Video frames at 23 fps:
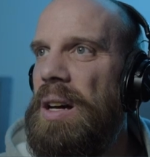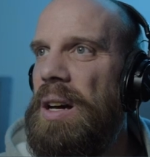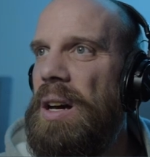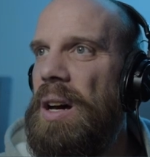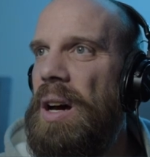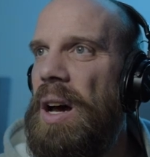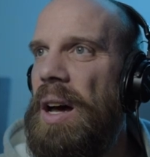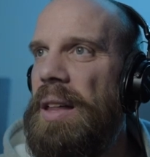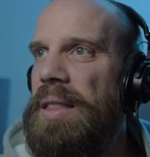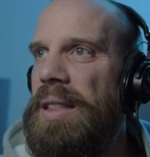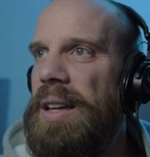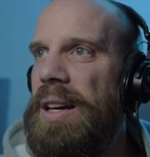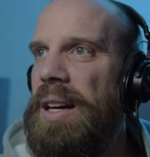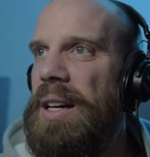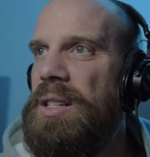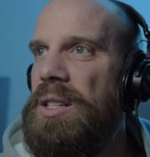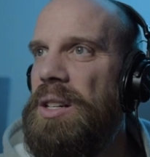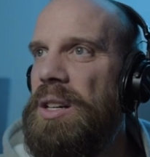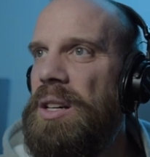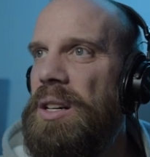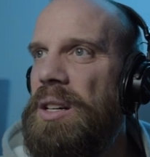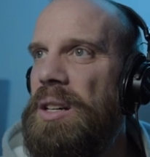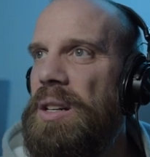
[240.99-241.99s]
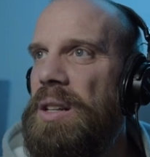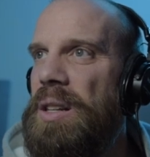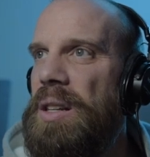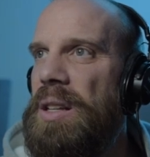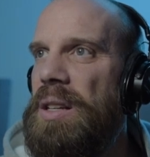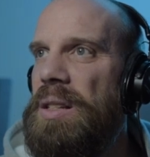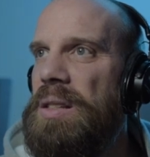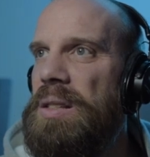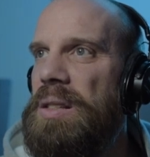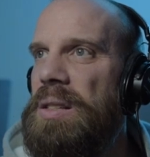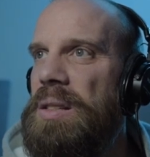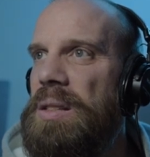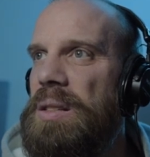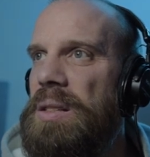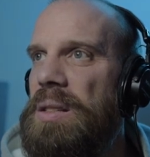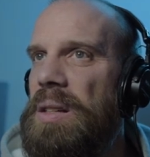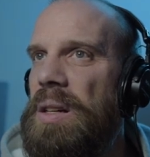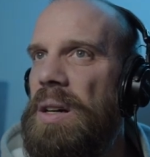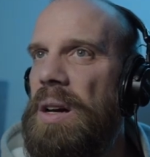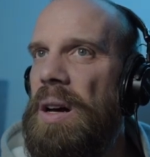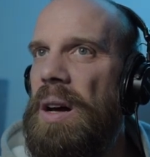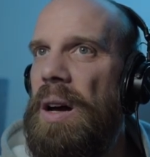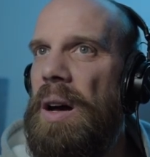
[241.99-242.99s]
Uh, I think I turned this
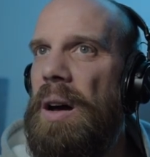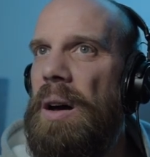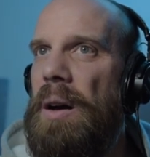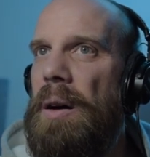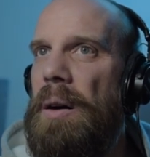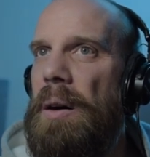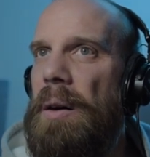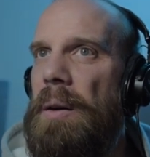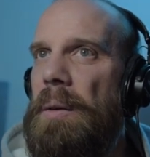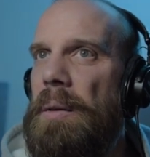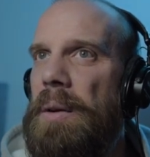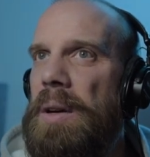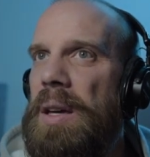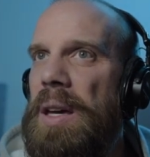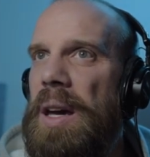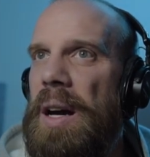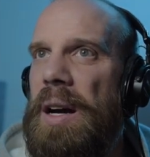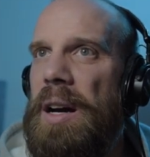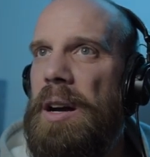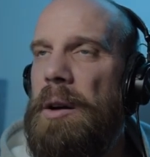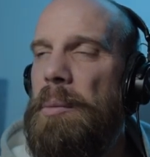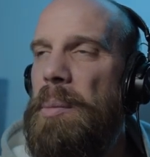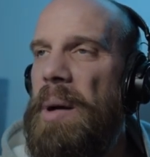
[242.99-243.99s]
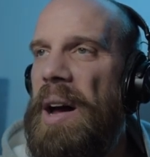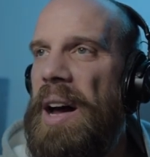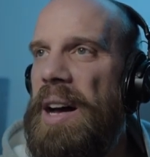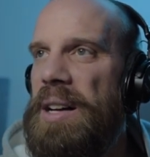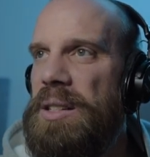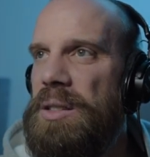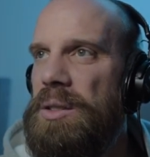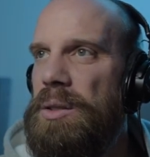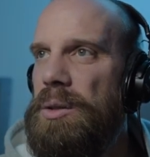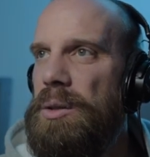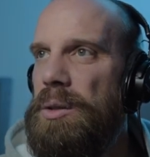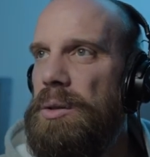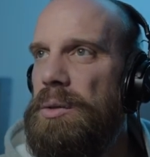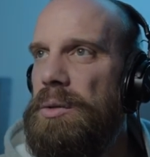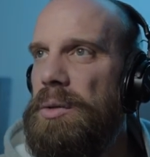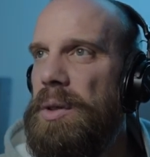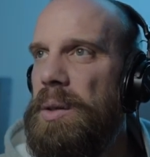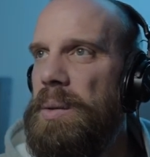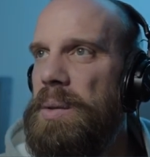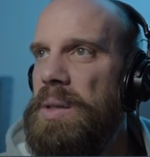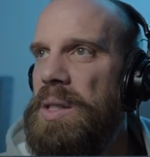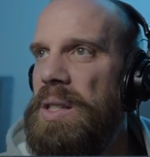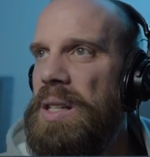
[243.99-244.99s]
uh, carrier pass-through
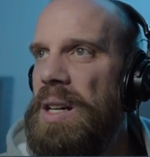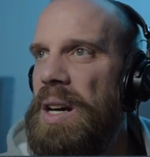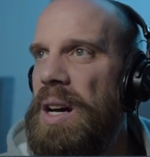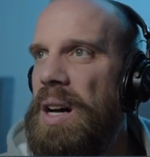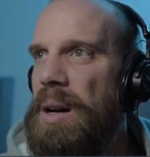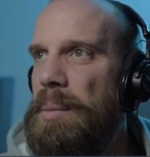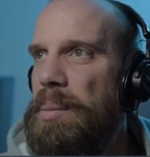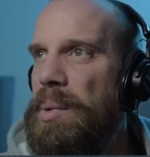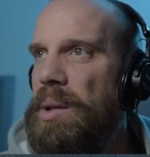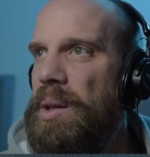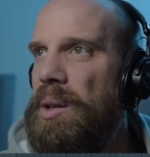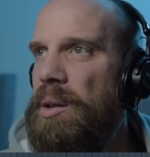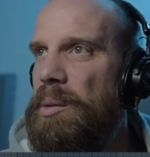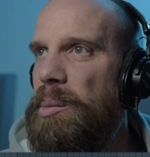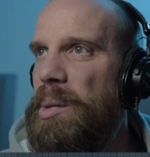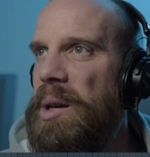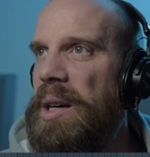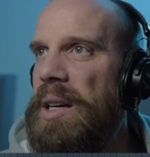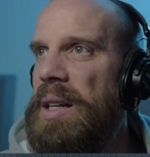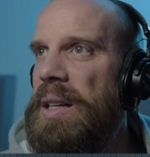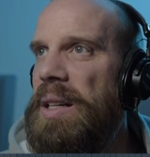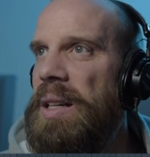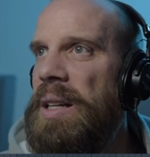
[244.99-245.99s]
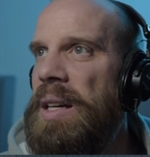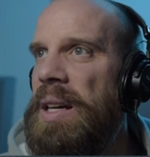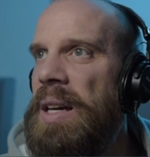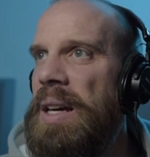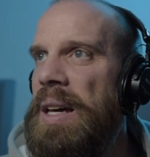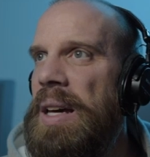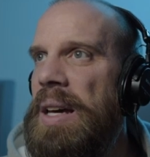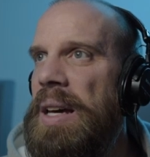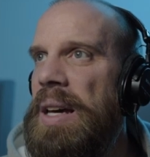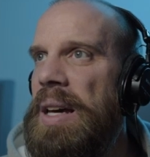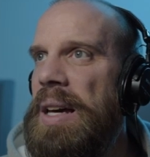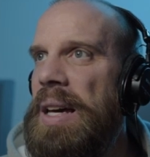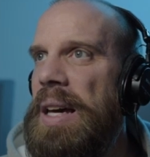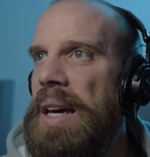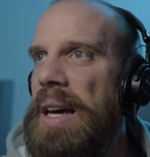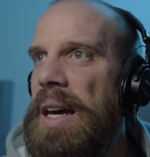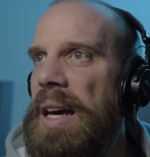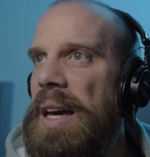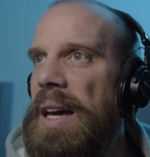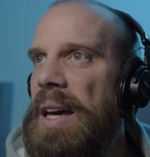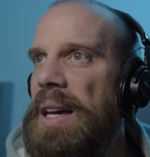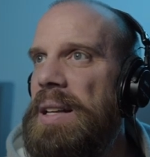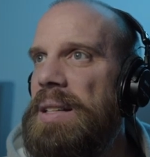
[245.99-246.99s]
frequency up a little bit
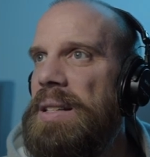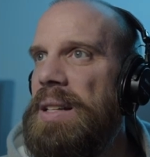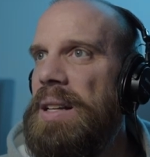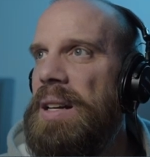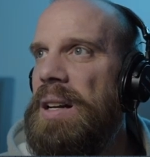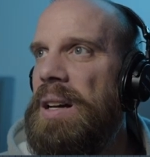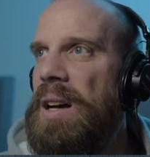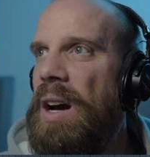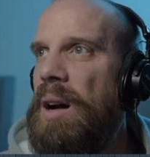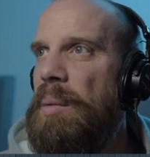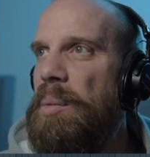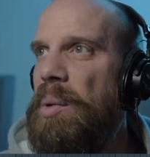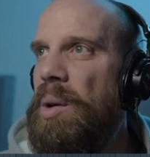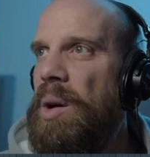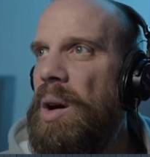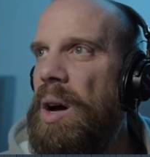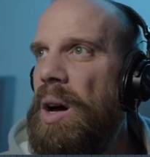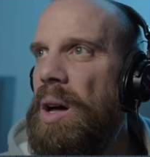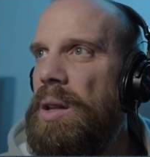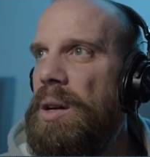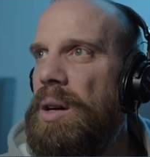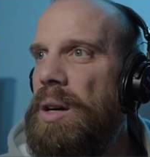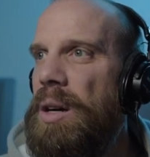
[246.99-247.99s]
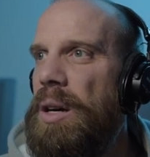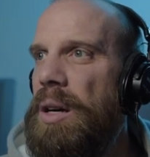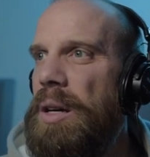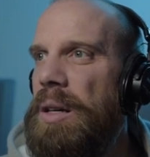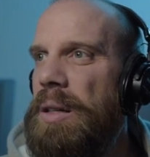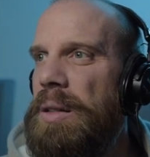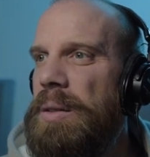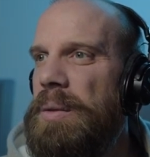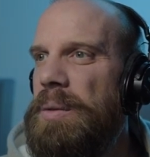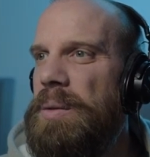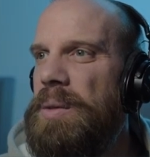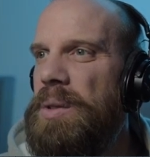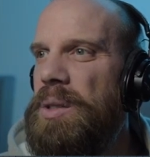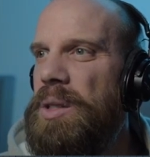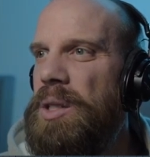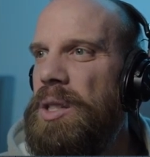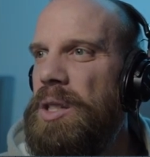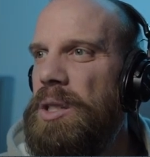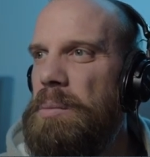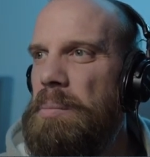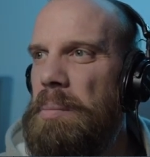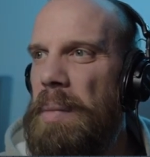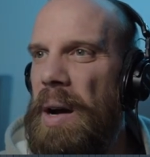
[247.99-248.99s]
and did a couple other
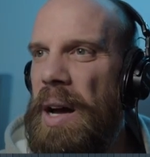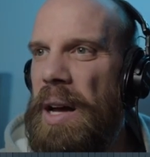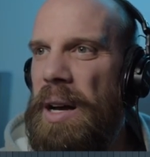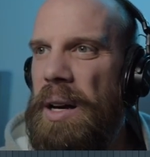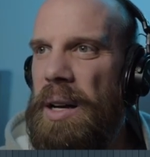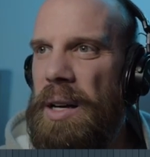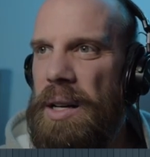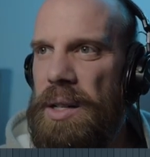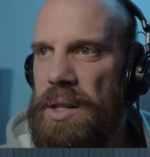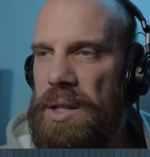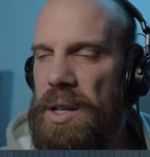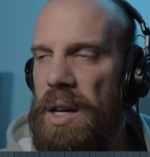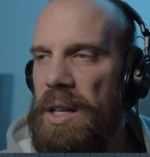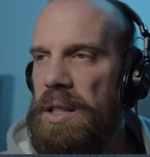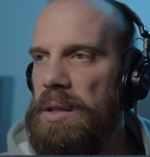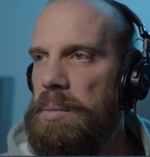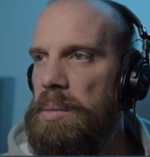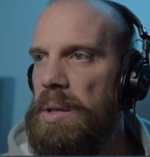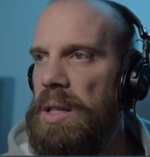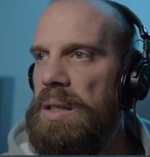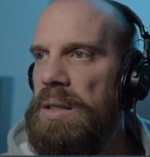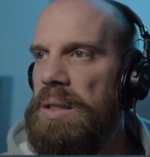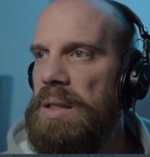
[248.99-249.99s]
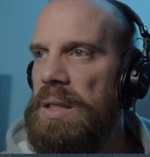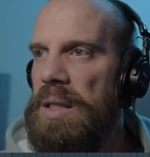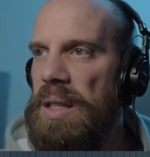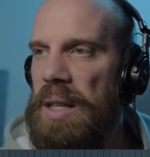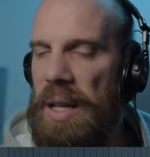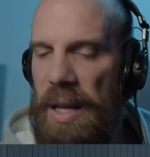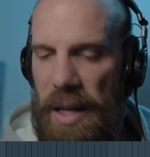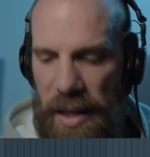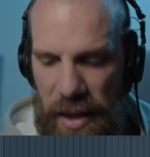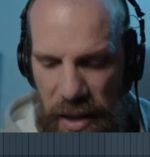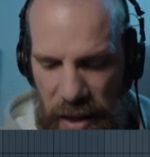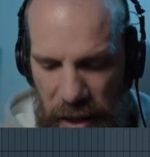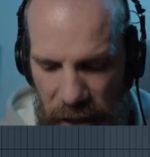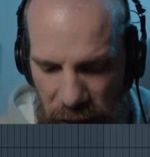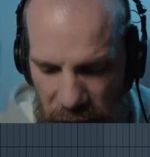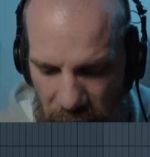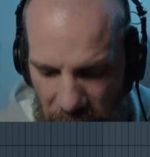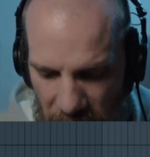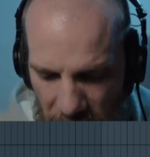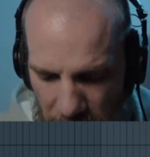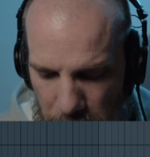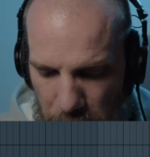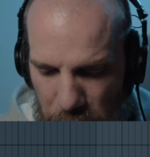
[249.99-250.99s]
just minor adjustments. And then
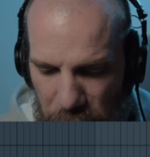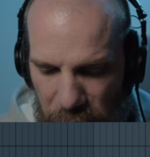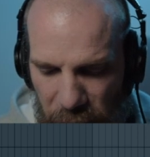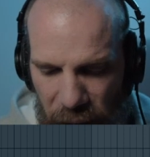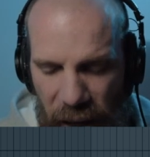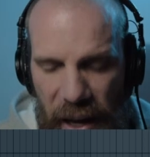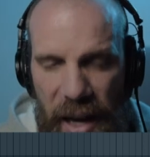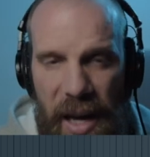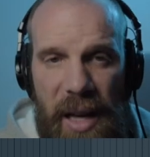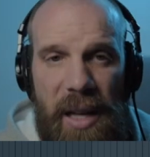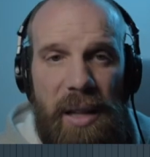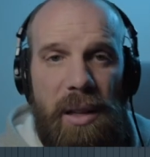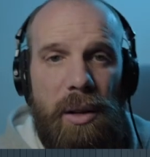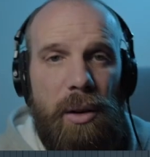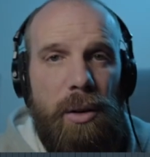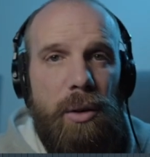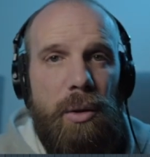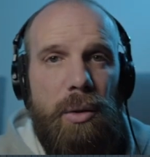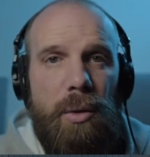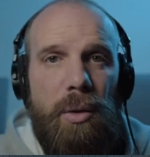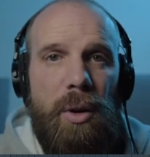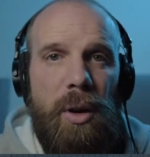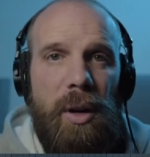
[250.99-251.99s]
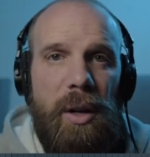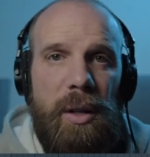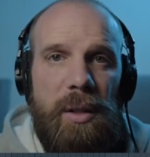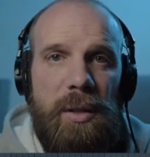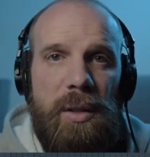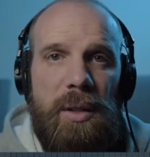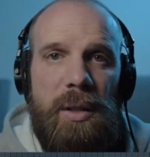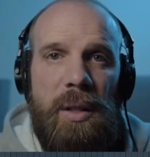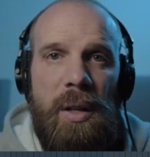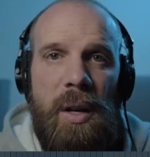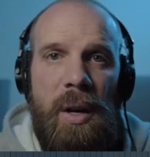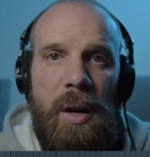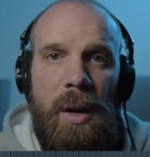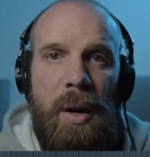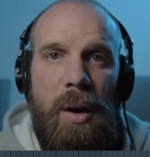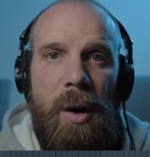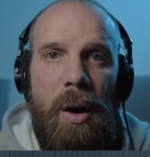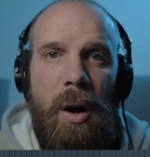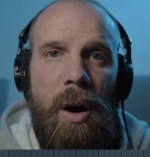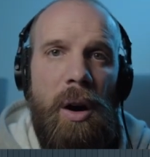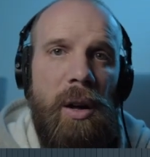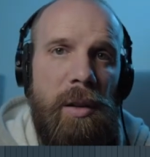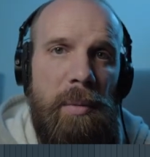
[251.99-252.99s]
I'm playing the chords
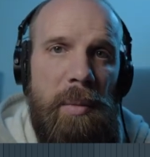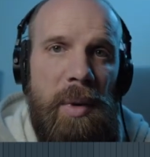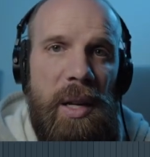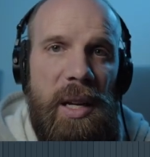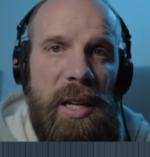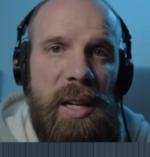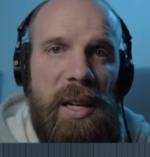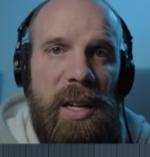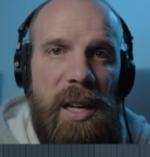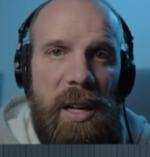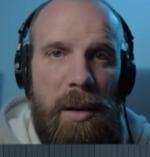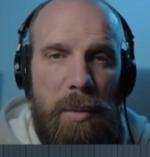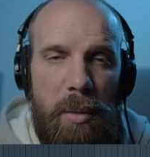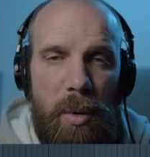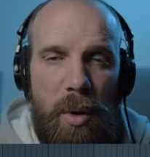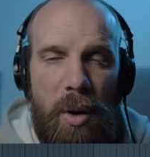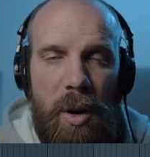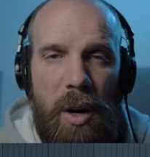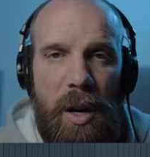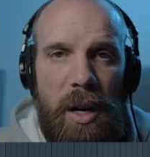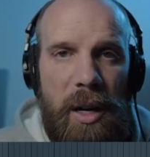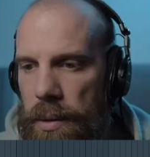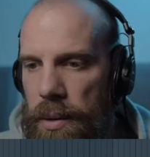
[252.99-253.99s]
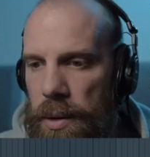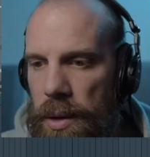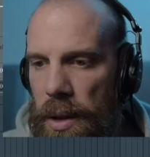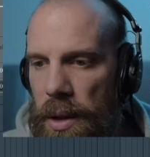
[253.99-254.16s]
on the MIDI keyboard.